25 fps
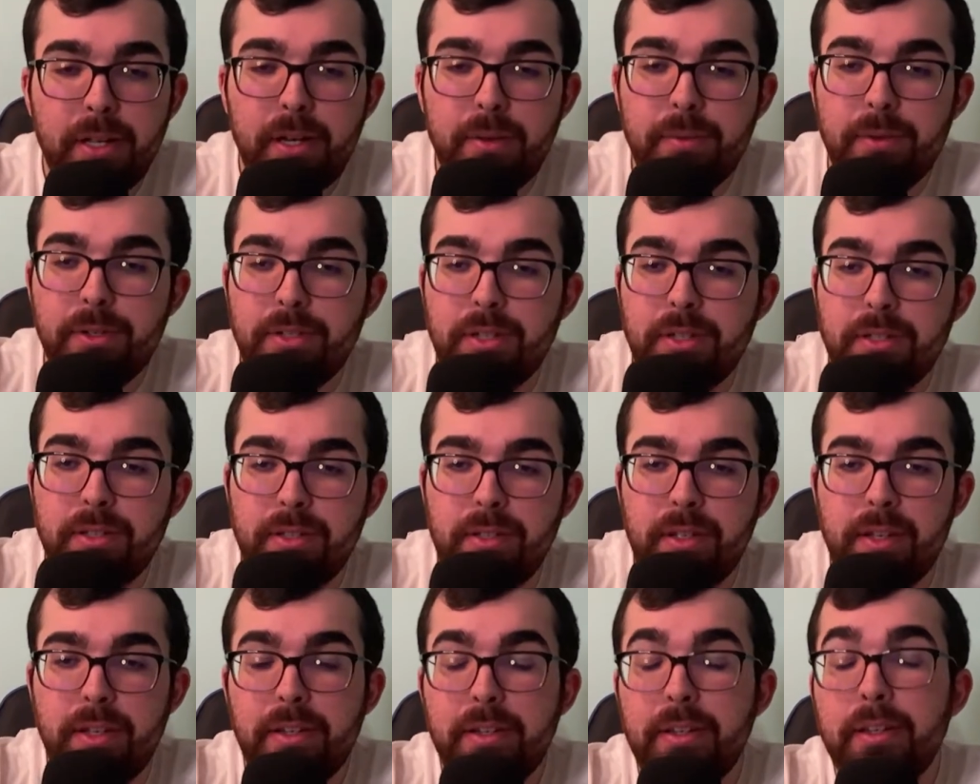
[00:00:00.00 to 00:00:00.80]
And it was just
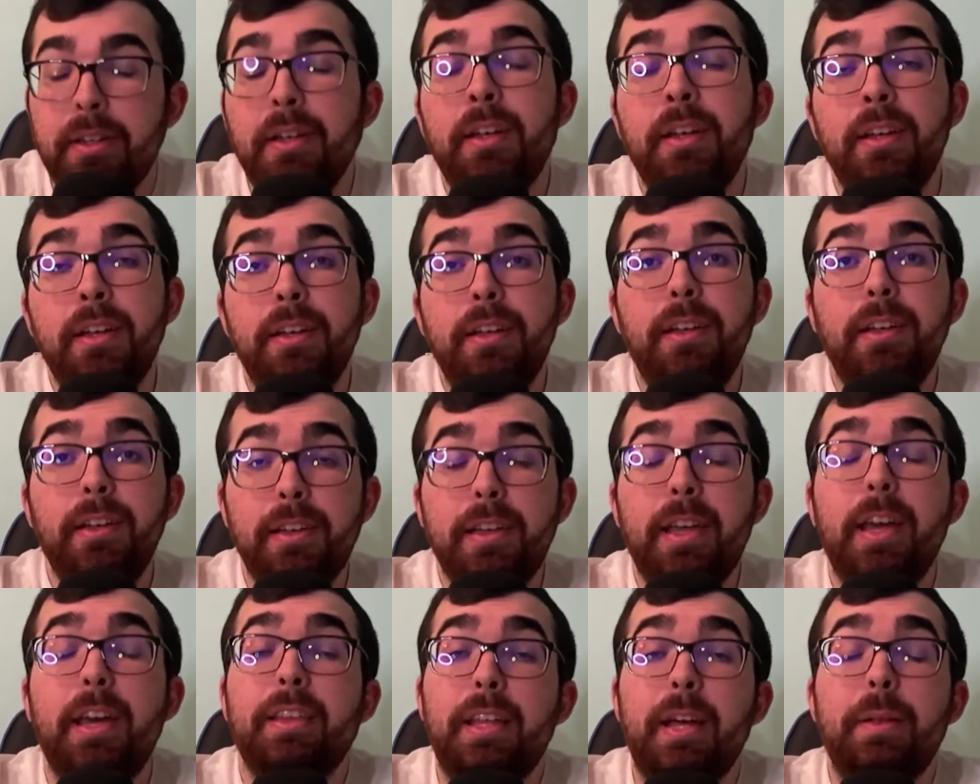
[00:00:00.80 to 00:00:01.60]
like,
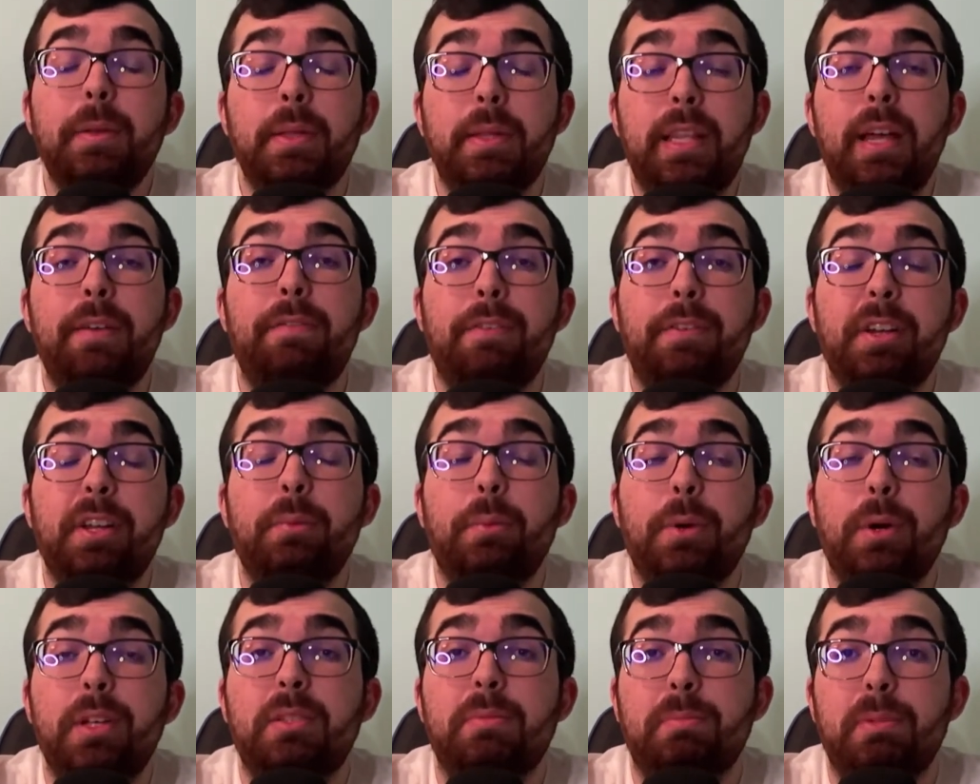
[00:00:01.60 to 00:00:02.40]
that definitely
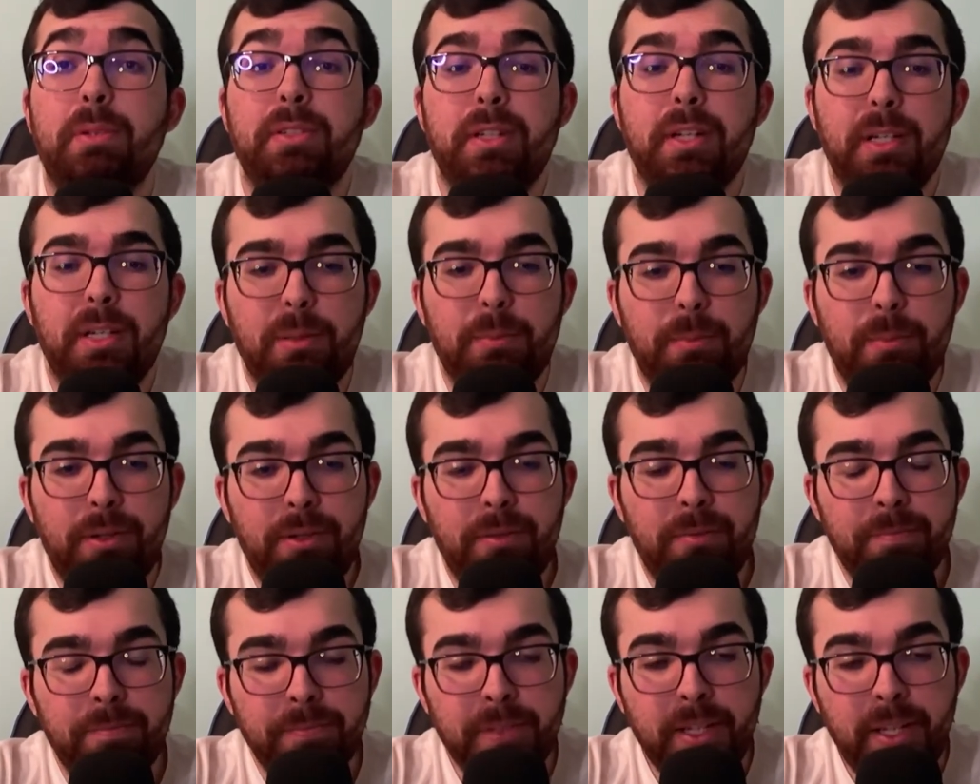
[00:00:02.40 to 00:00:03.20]
was
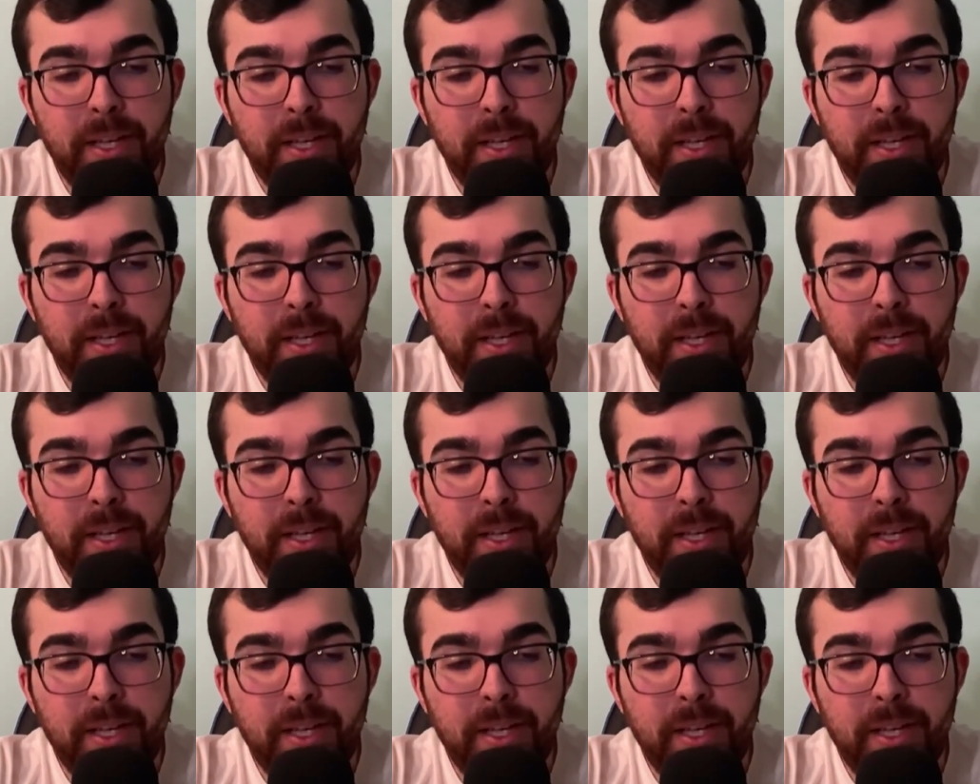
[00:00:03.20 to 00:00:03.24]
predictable.